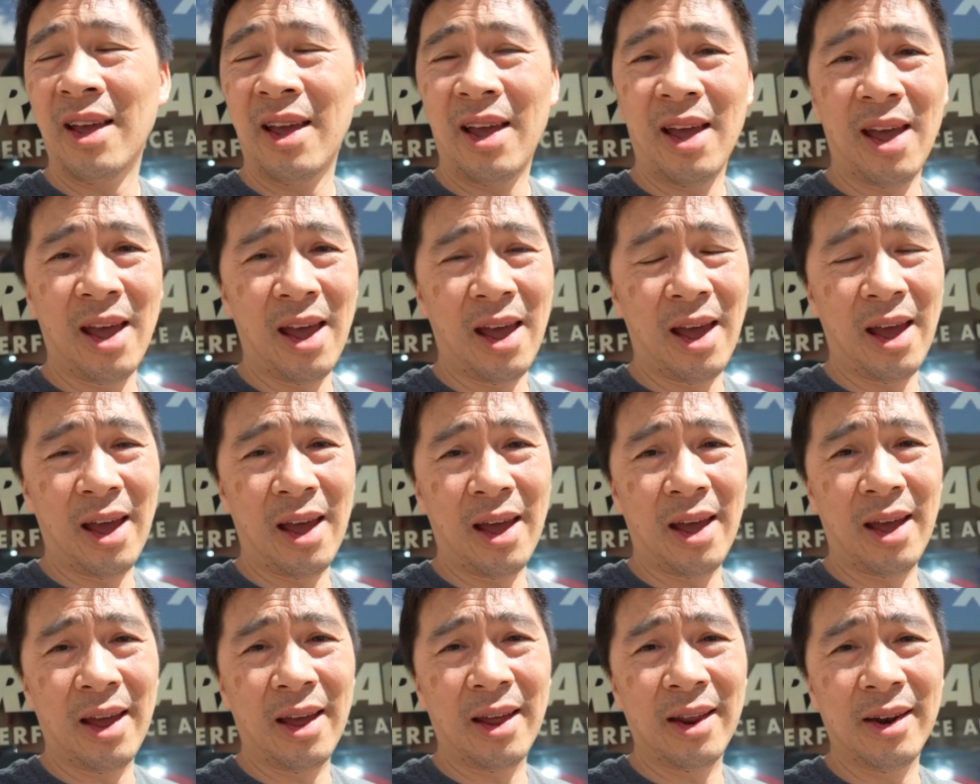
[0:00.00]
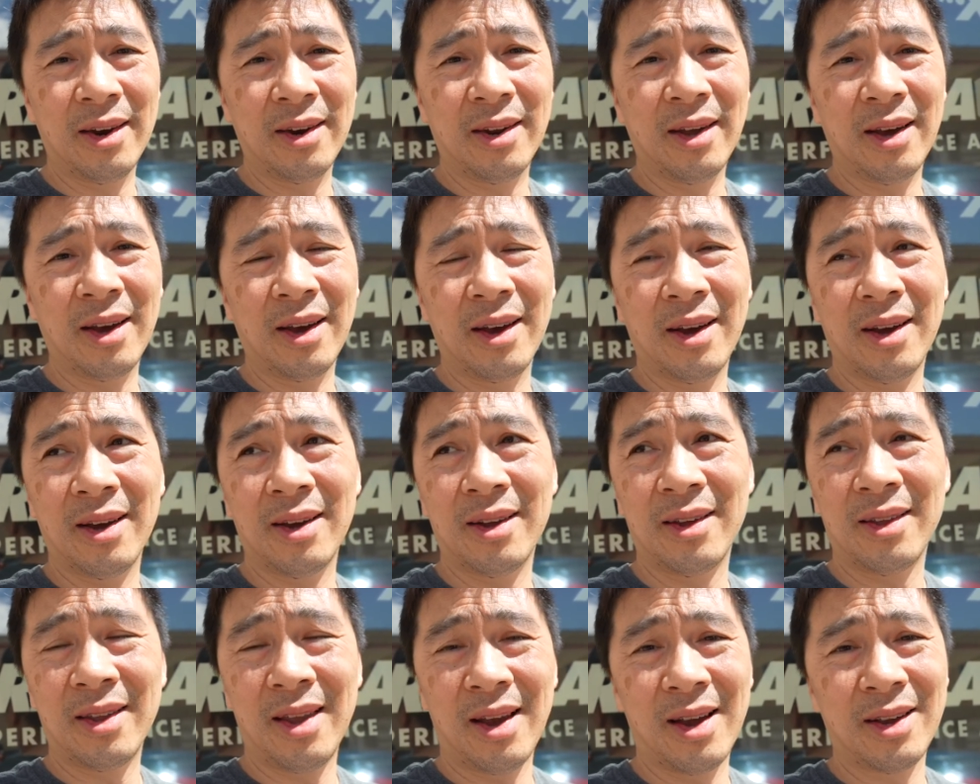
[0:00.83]
and uh,
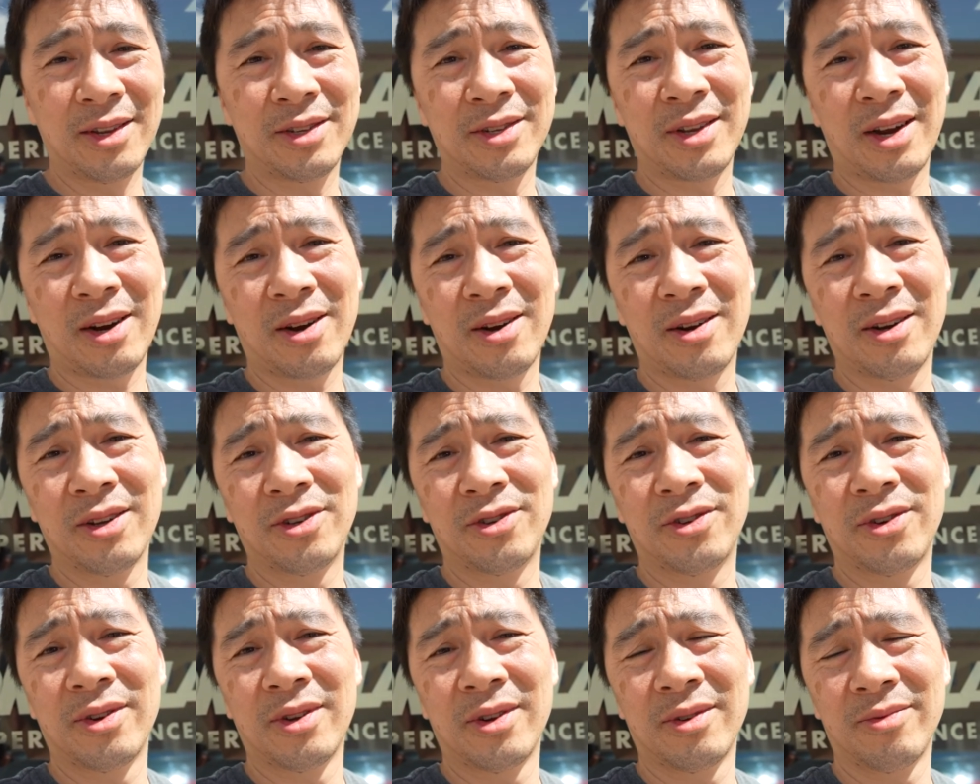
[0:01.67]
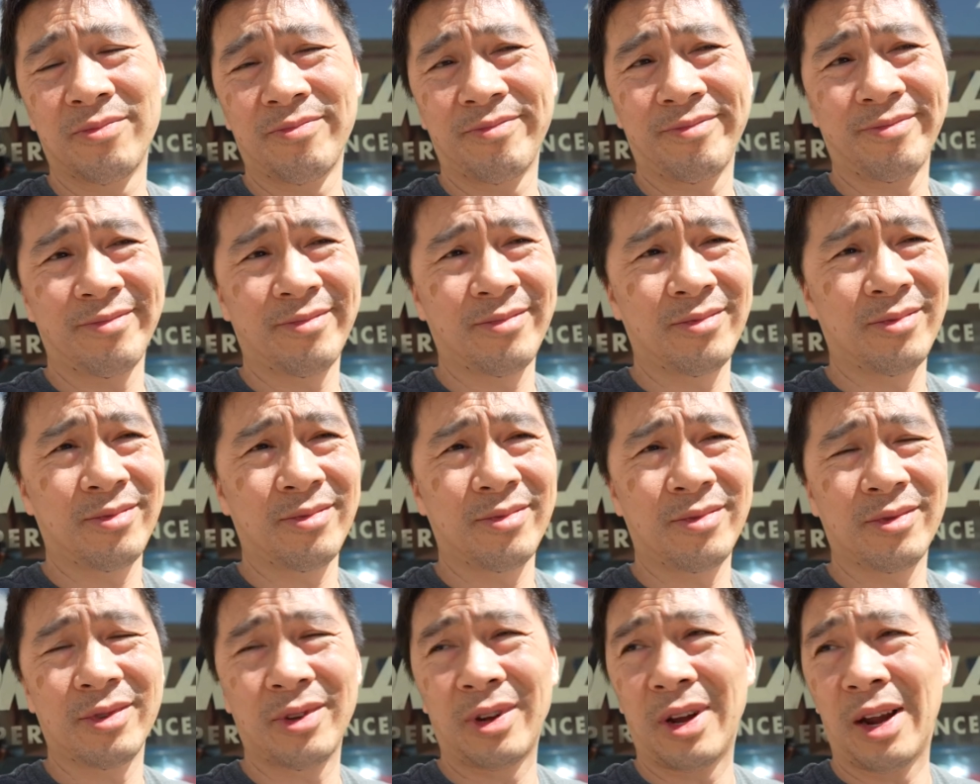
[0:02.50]
yeah, he's stuck on a,
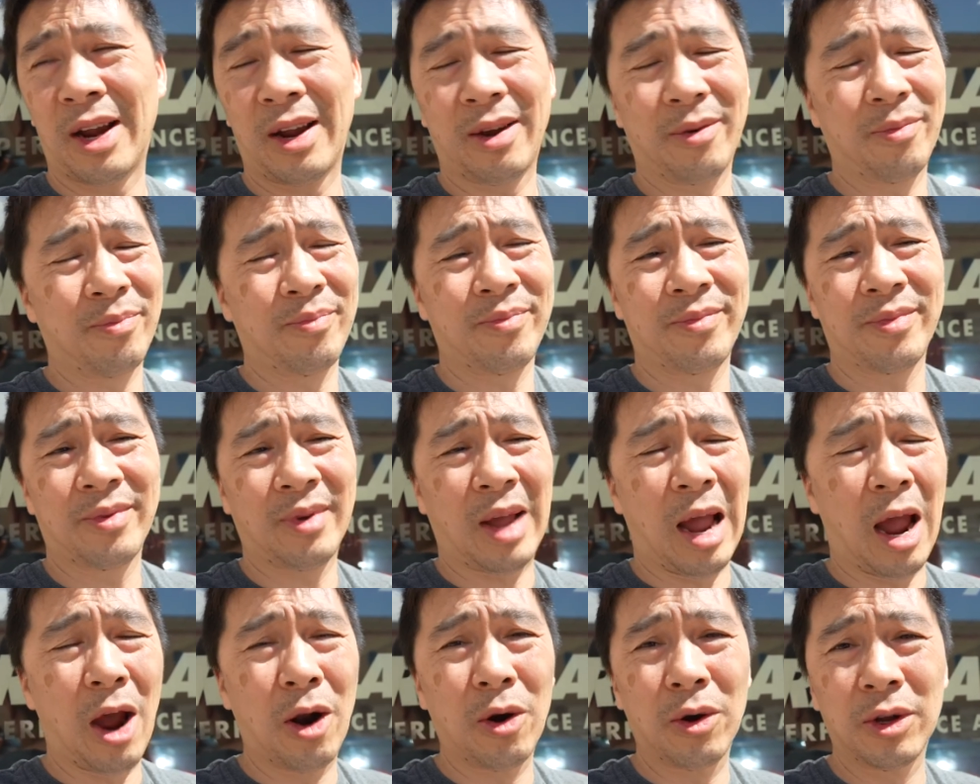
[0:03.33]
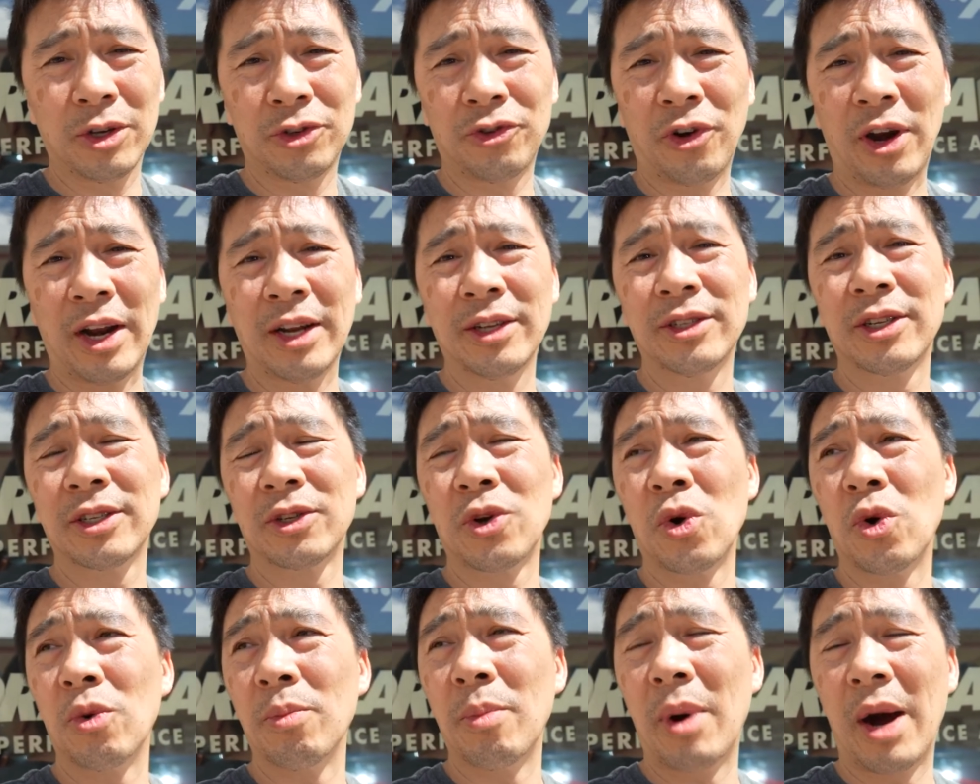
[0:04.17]
I, I don't know, a train's just
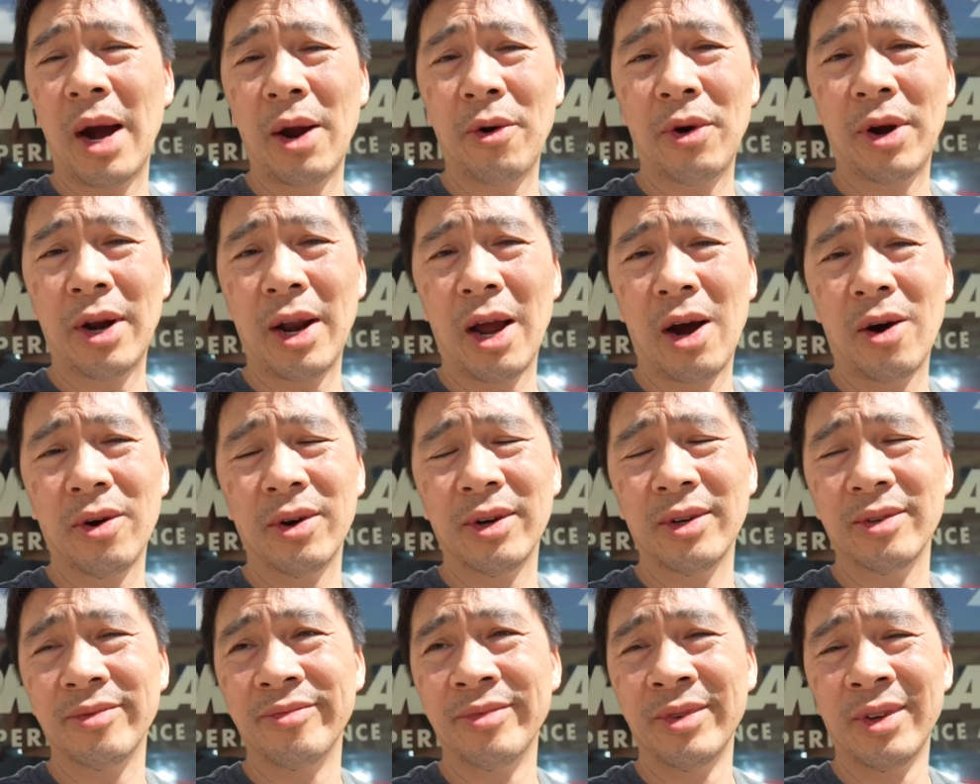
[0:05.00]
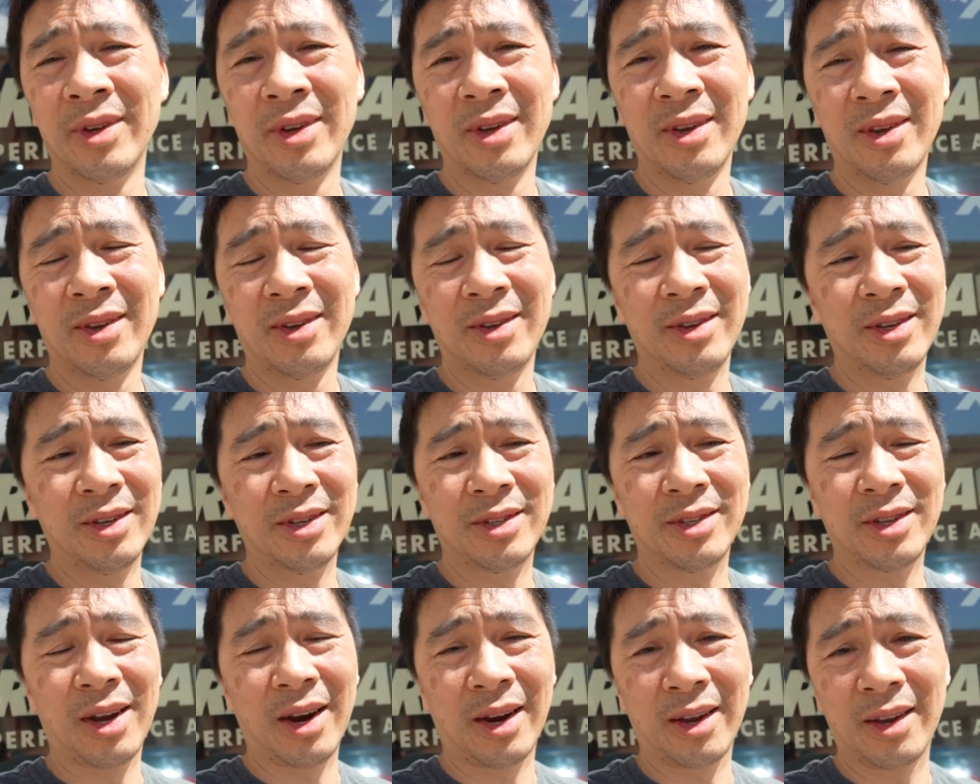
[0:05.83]
going by right now, and he's
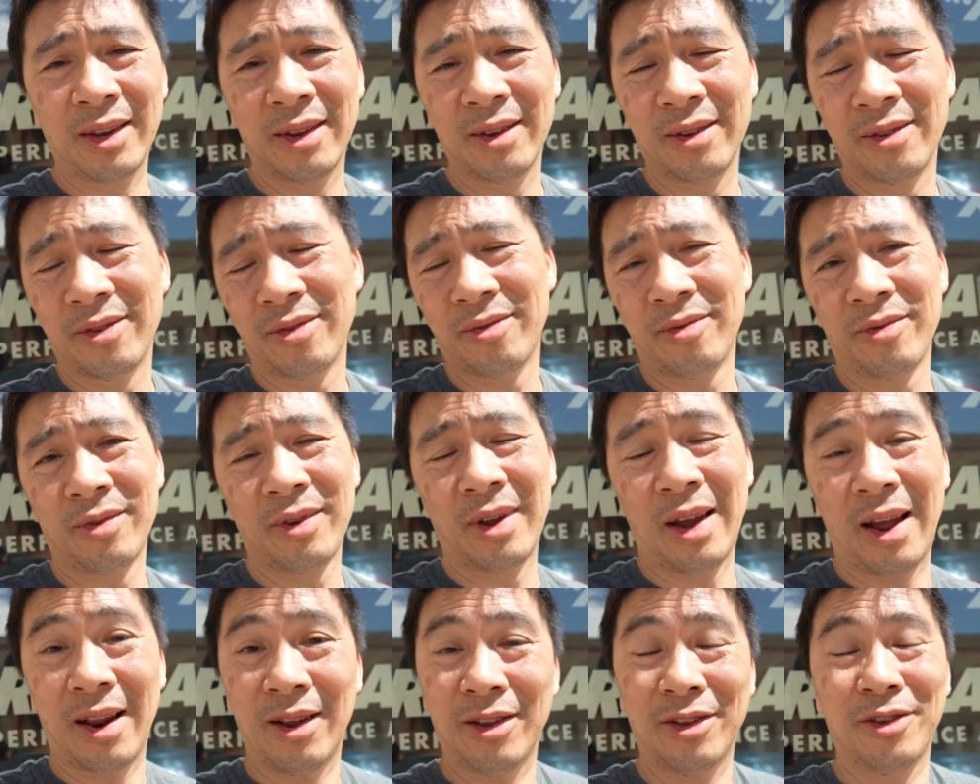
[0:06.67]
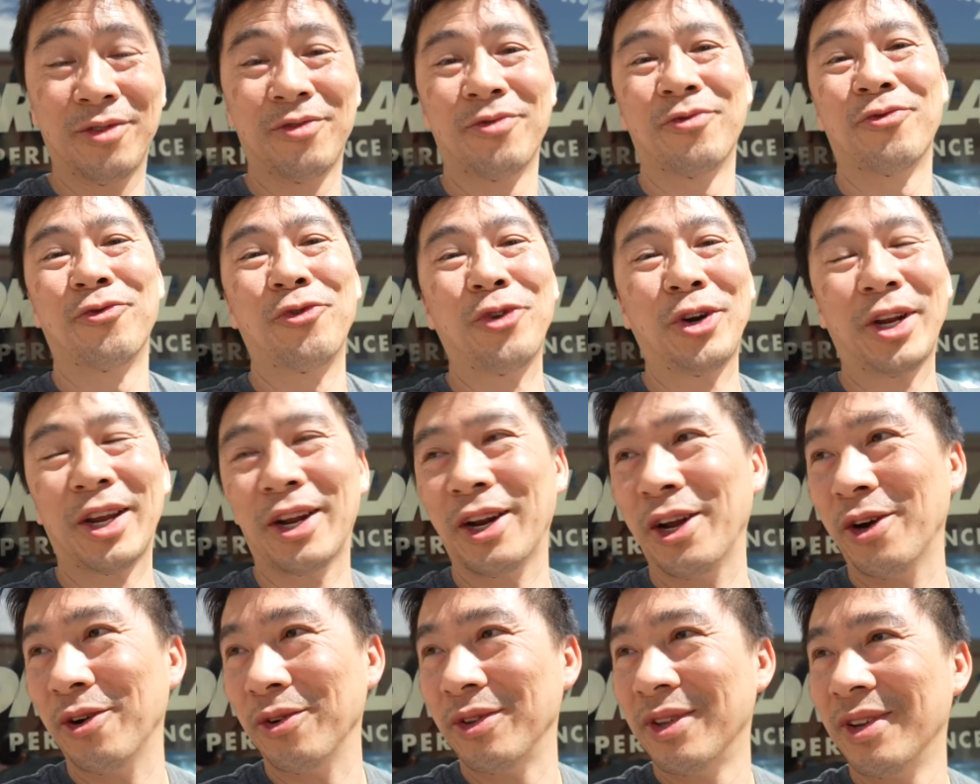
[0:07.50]
stuck. He's yeah, he's
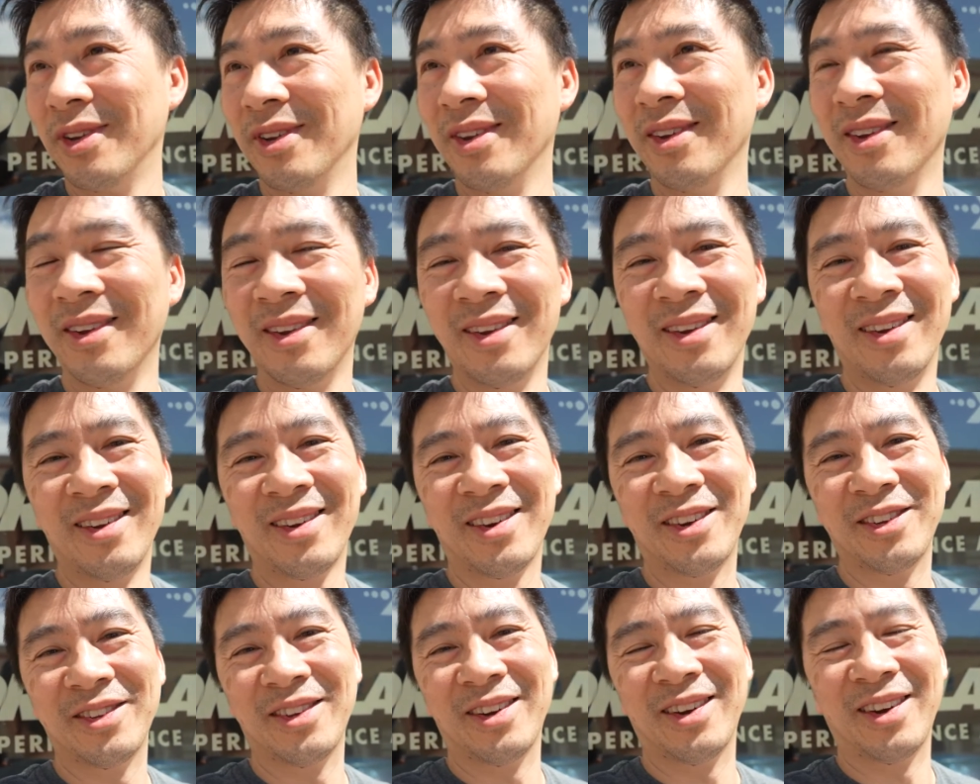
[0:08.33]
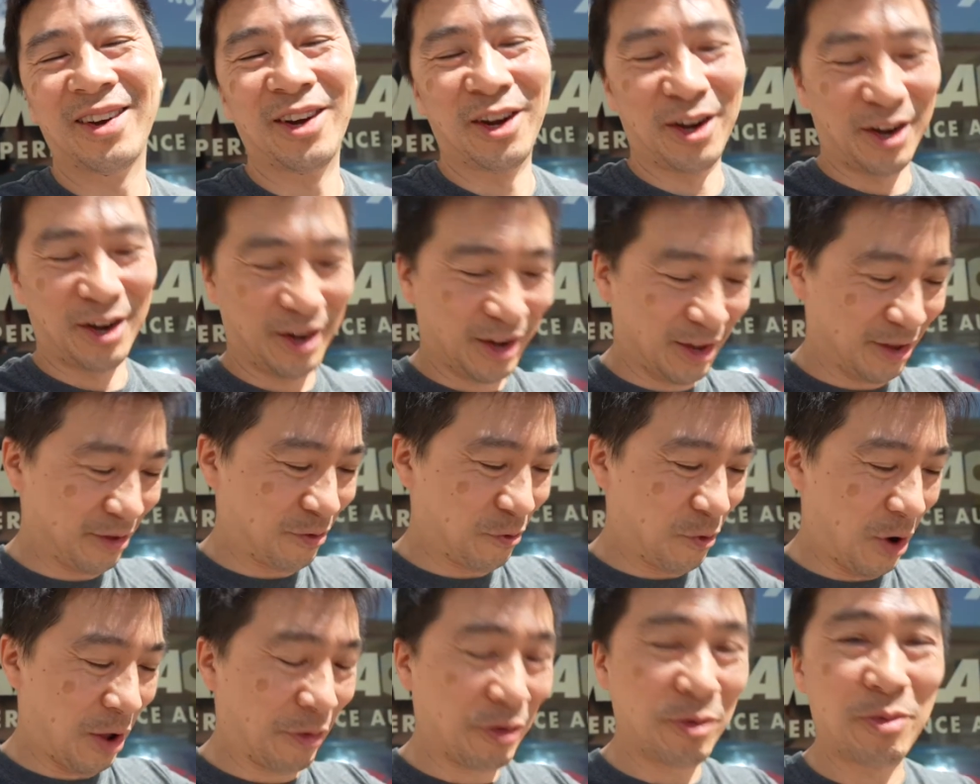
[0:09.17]
freaking out because uh,
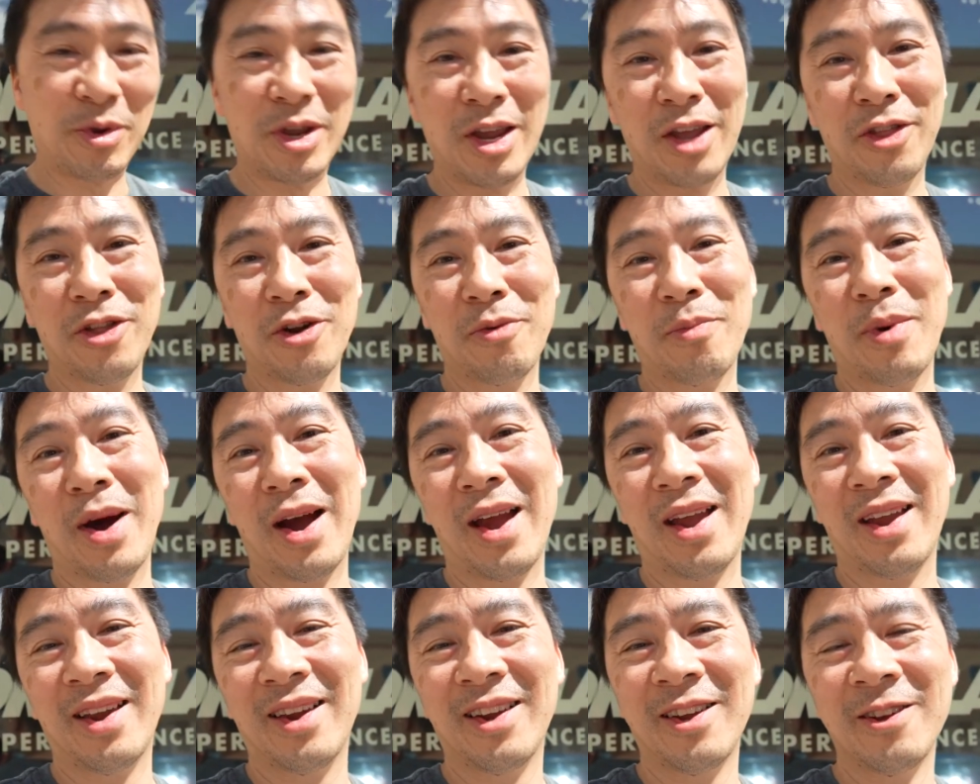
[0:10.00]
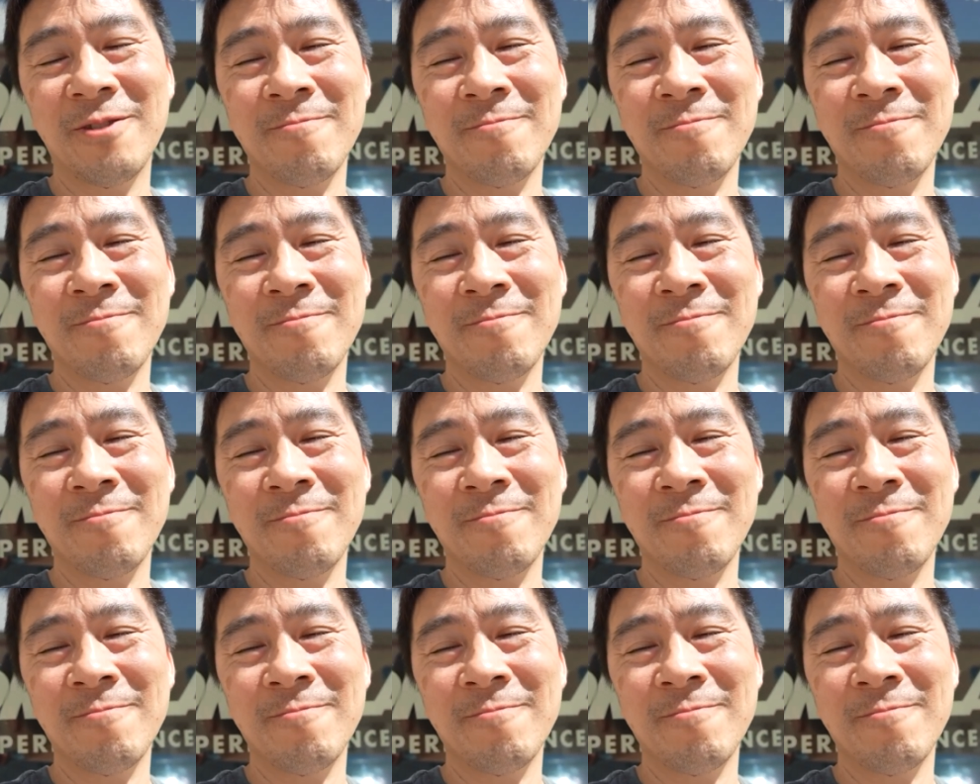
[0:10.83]
we have to be in there by